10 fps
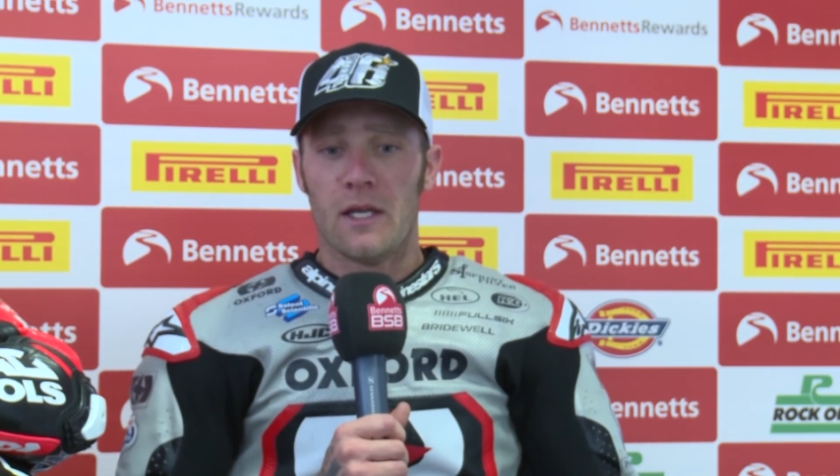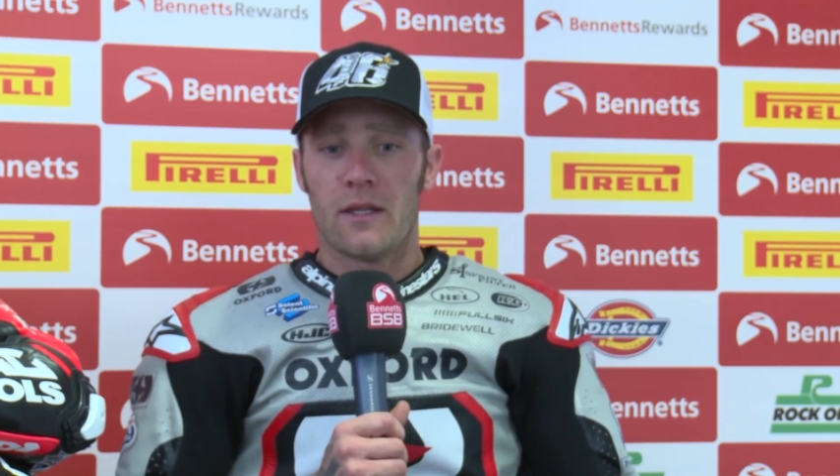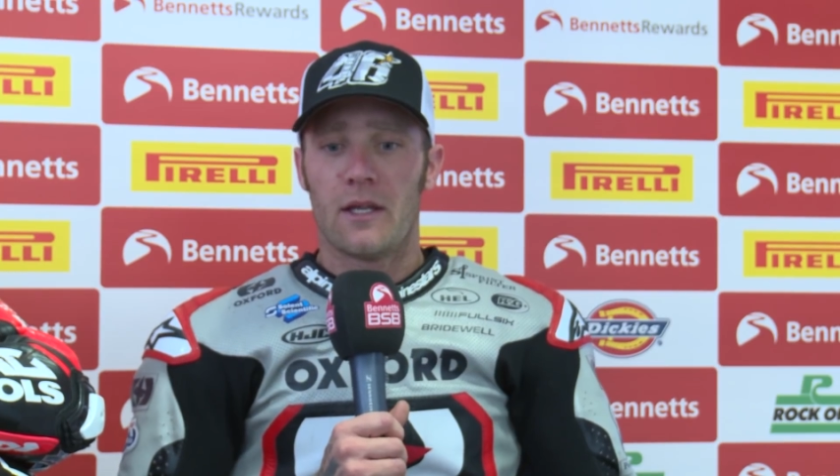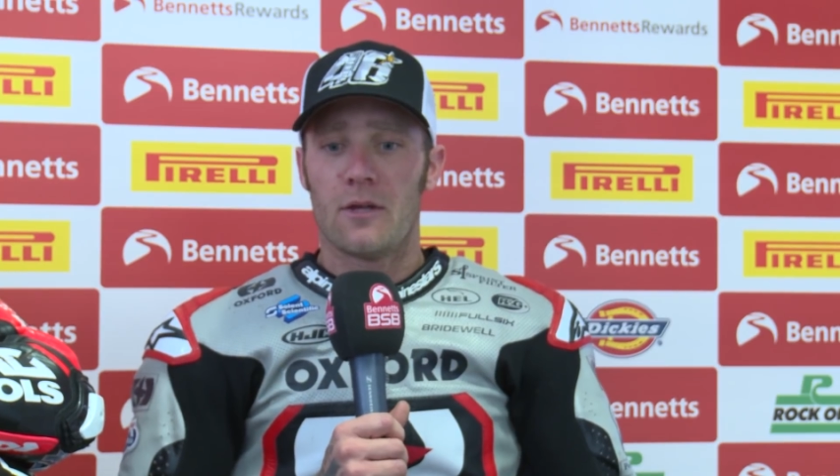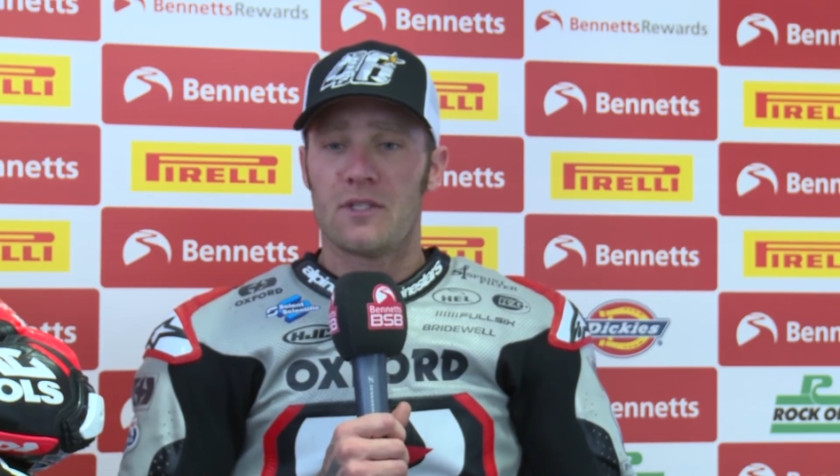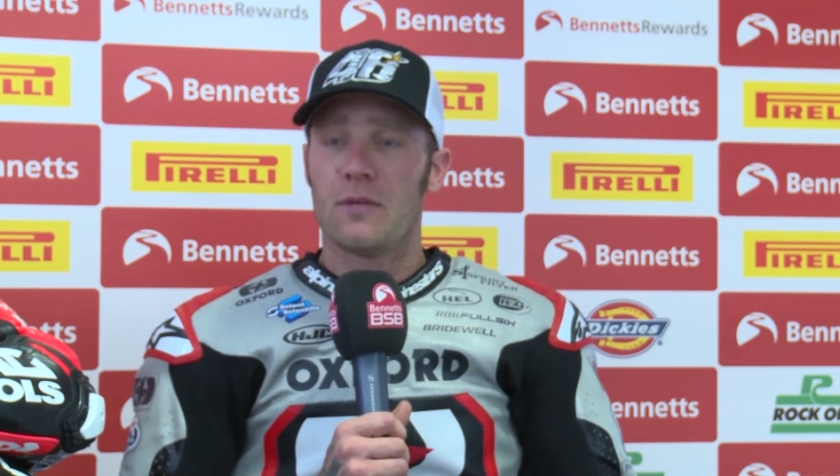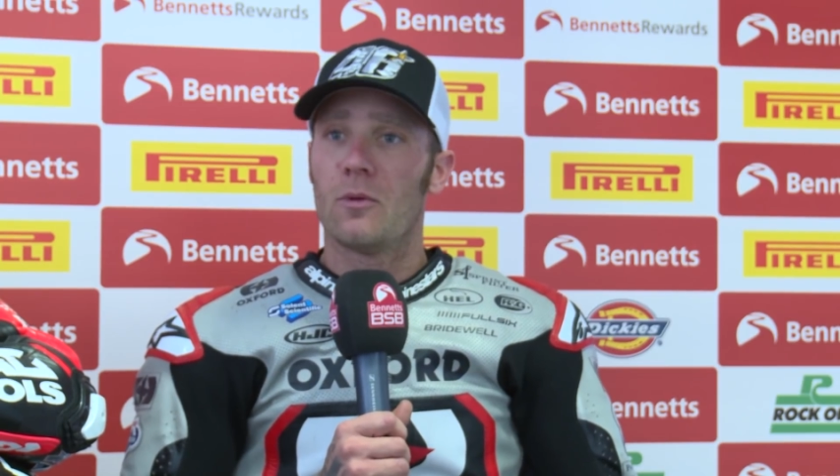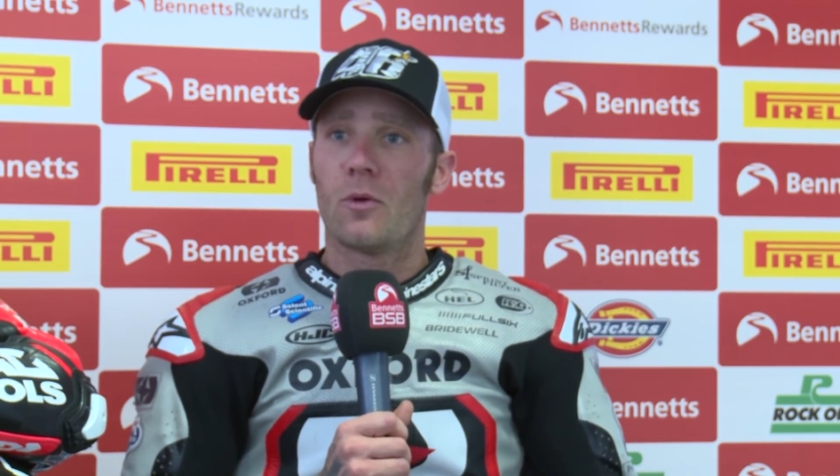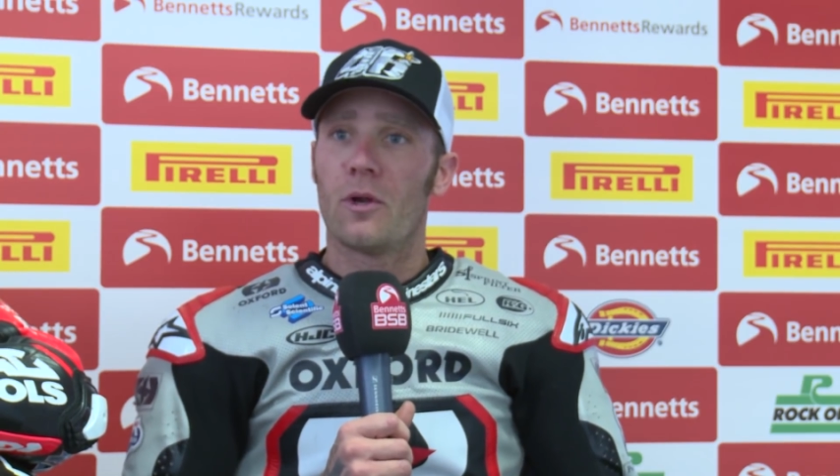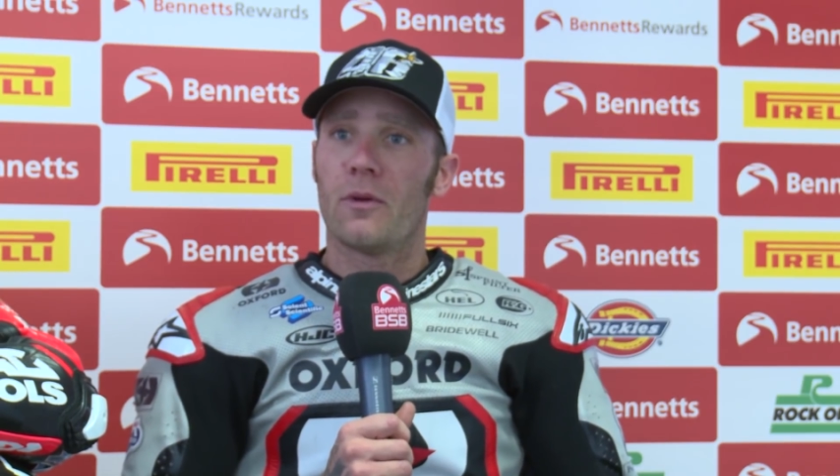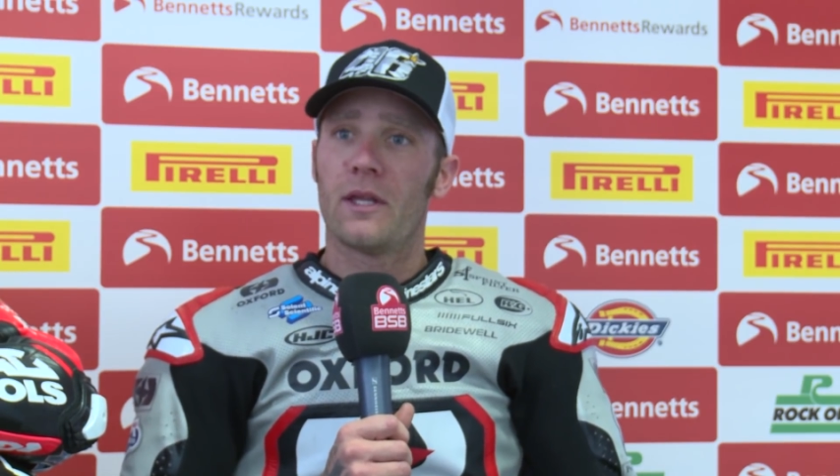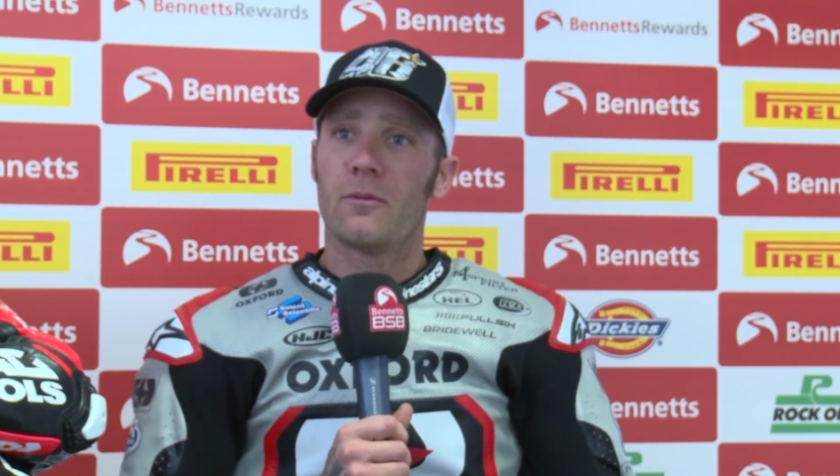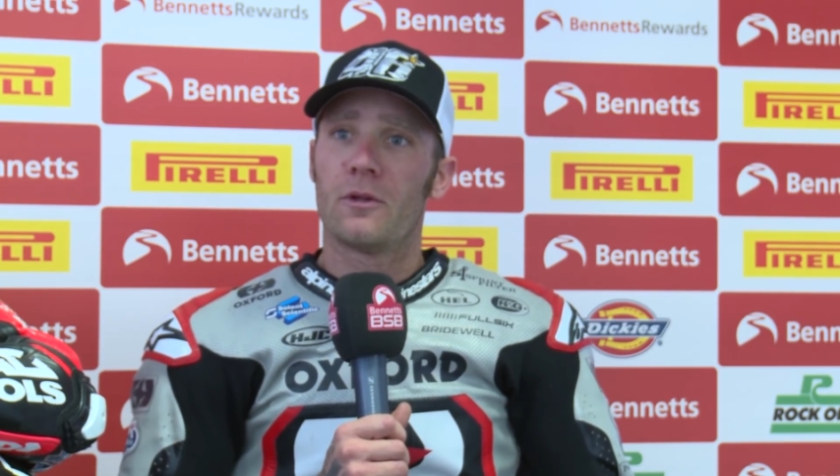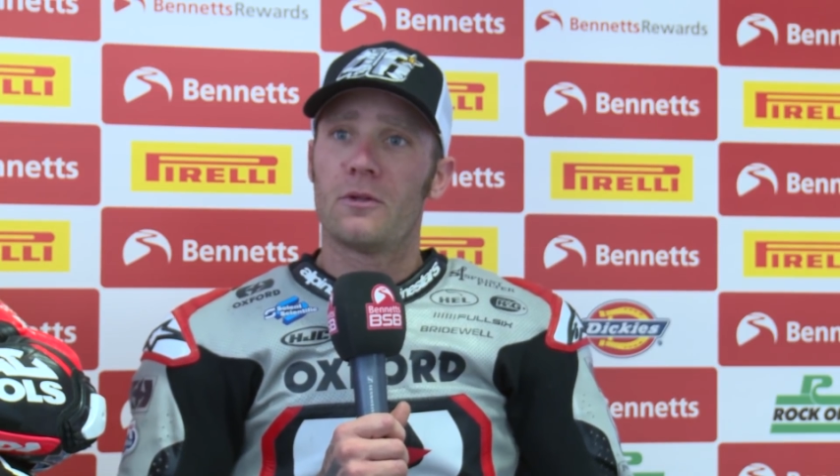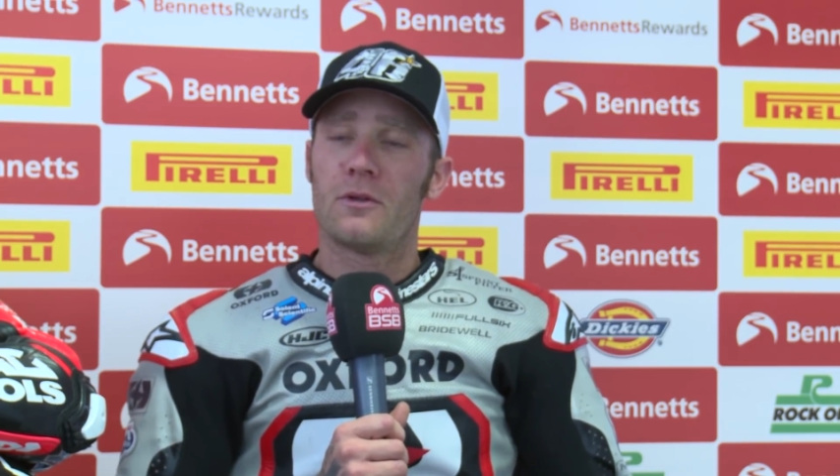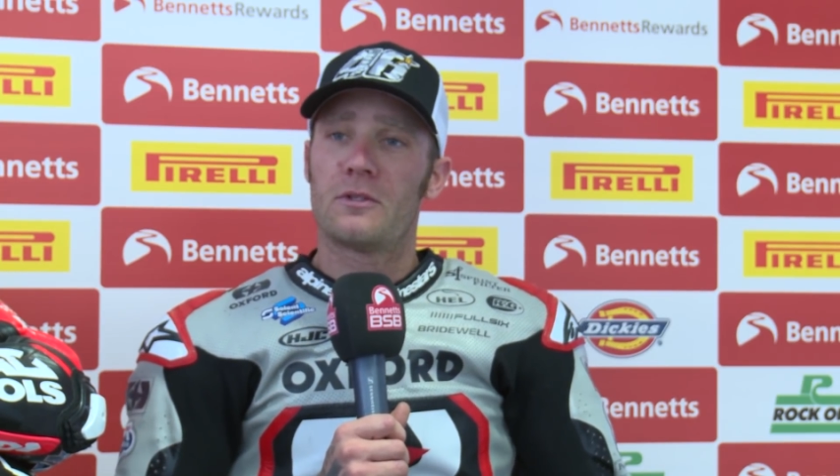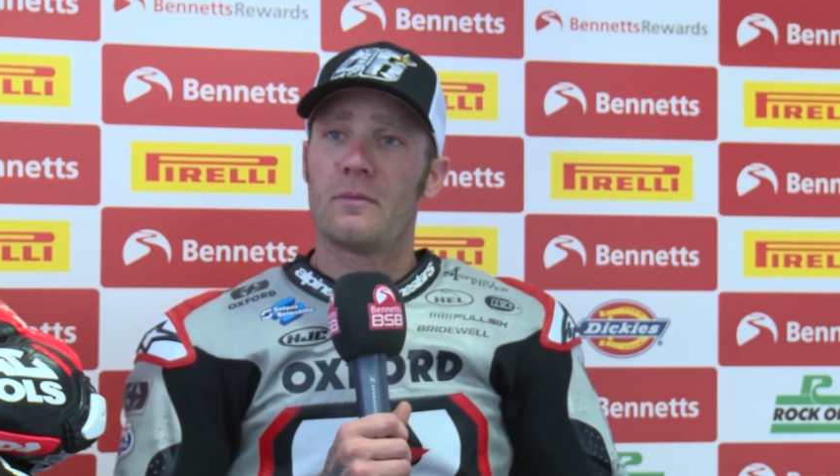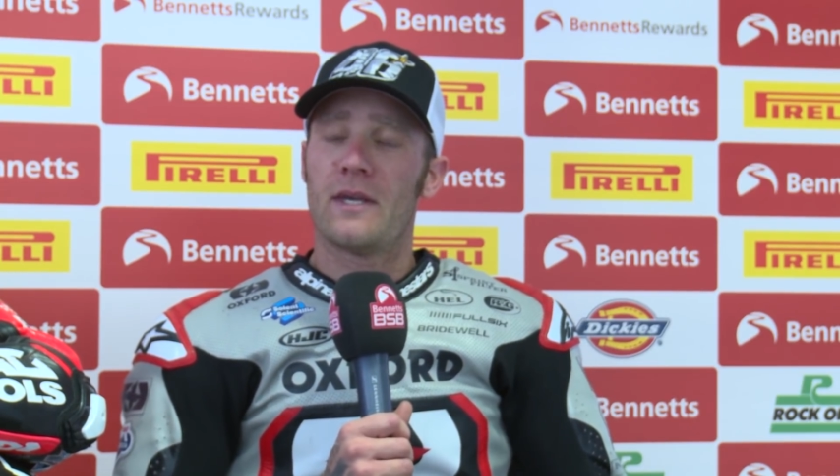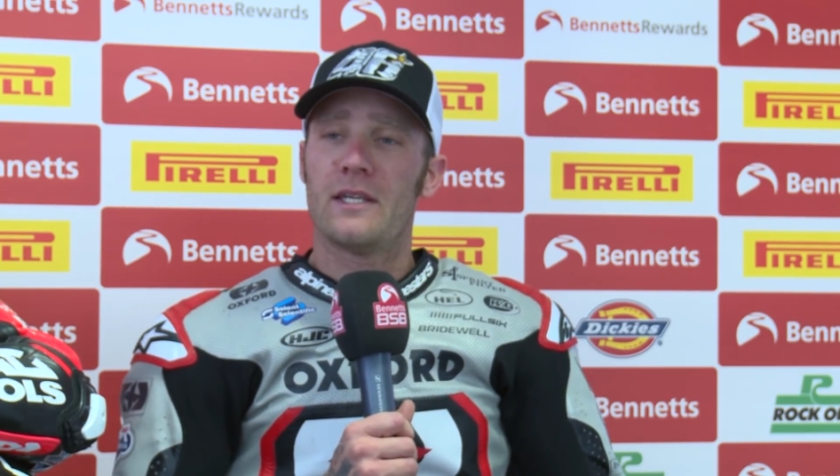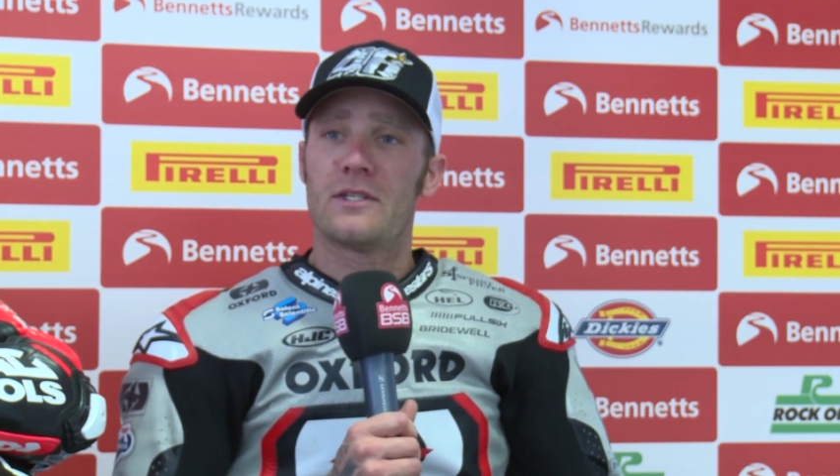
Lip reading: they don't seem to worry when they want to do it to me.